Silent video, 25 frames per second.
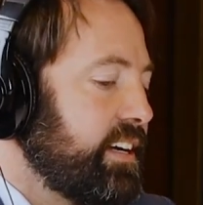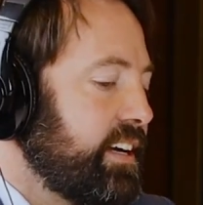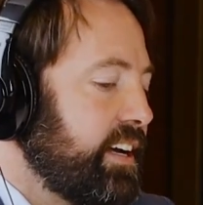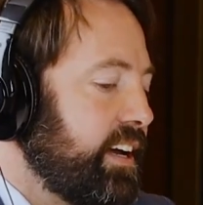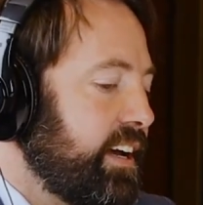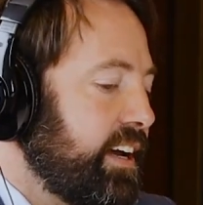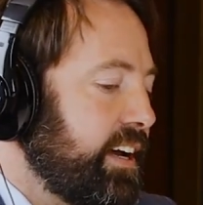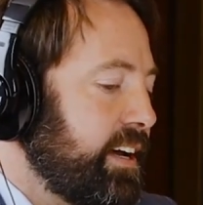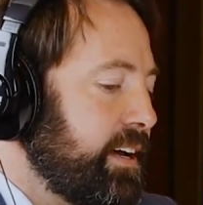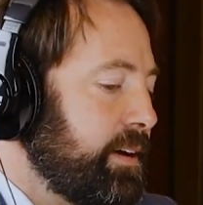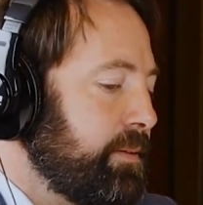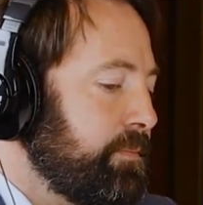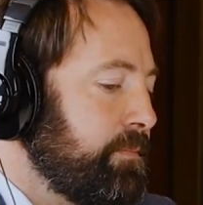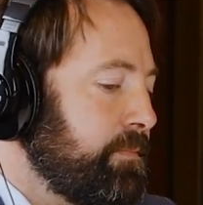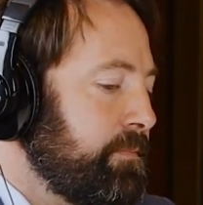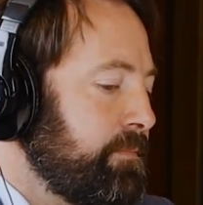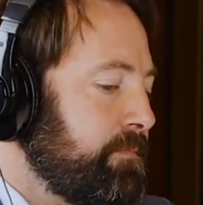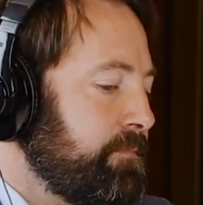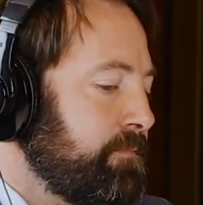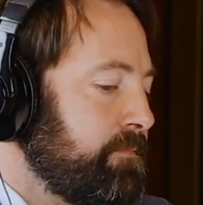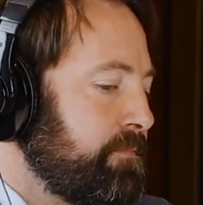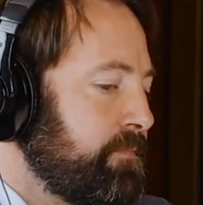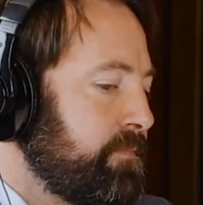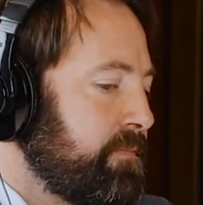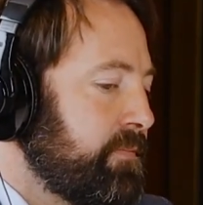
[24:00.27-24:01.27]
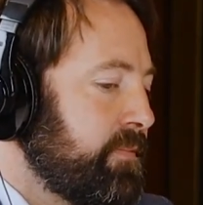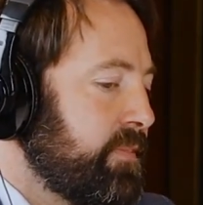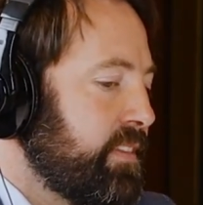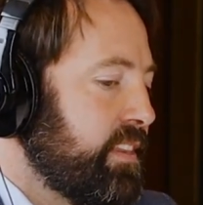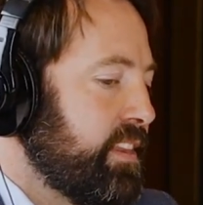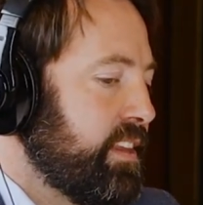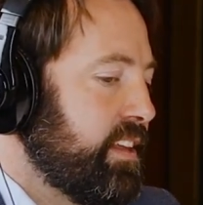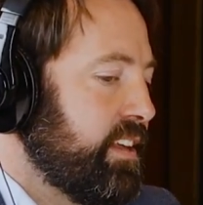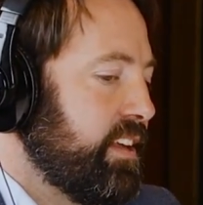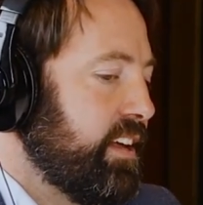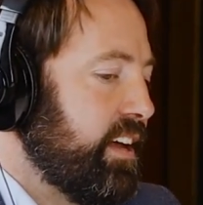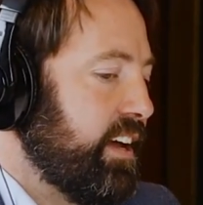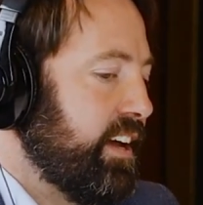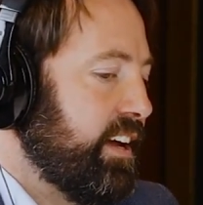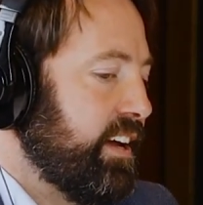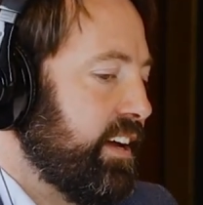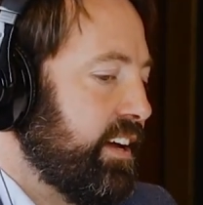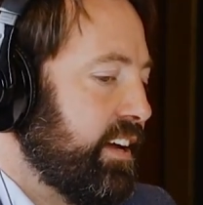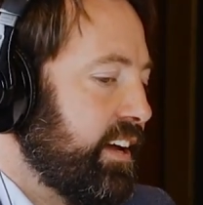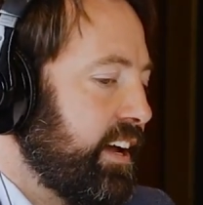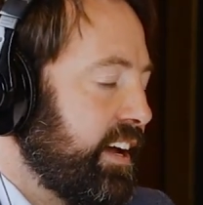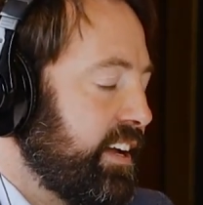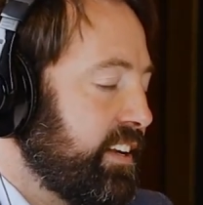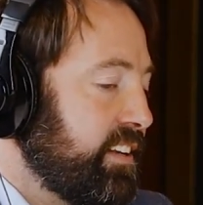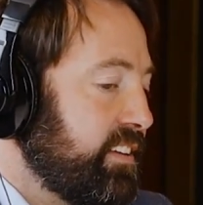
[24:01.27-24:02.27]
And
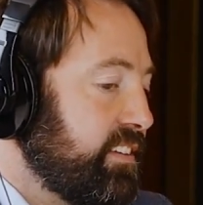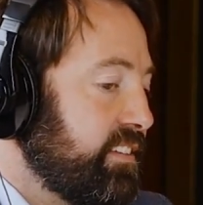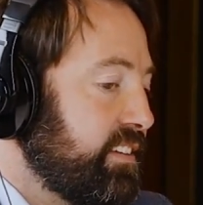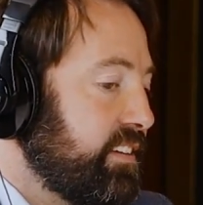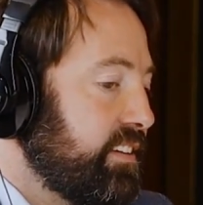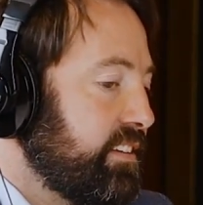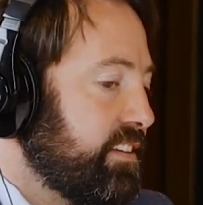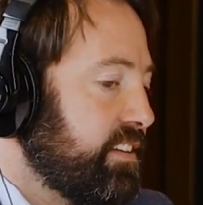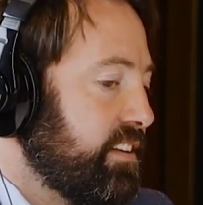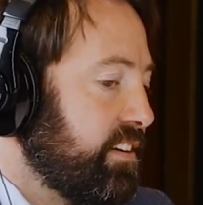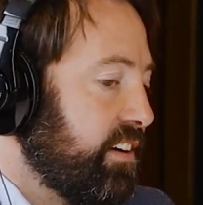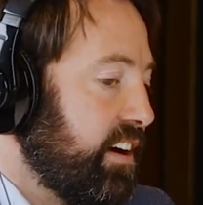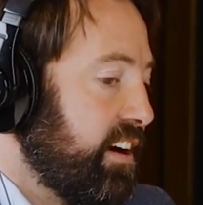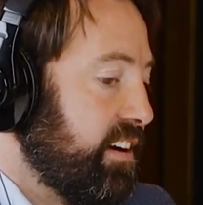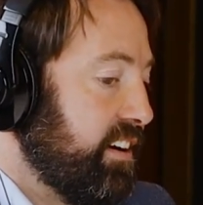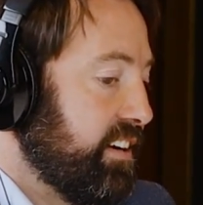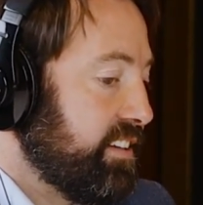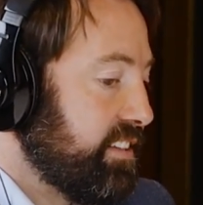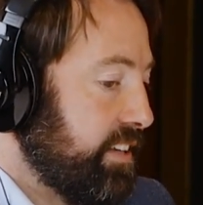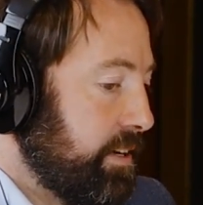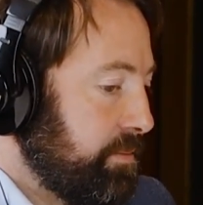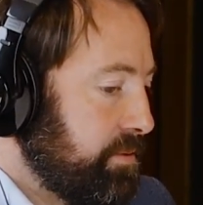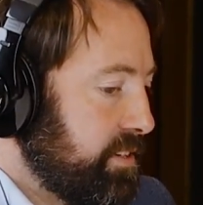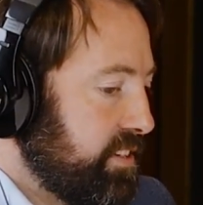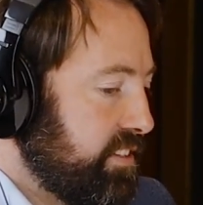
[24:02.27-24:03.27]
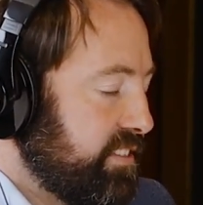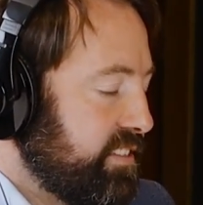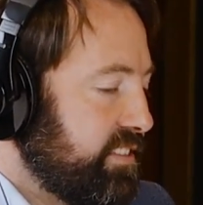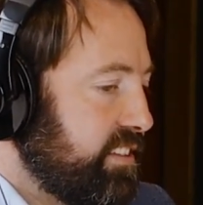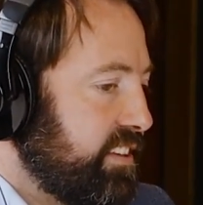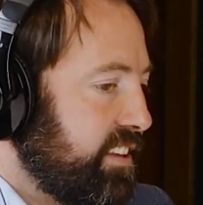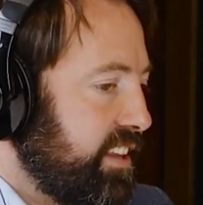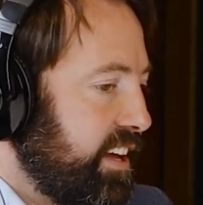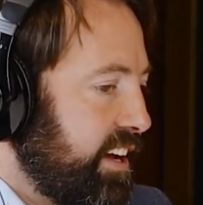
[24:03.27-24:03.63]
there are exceptions to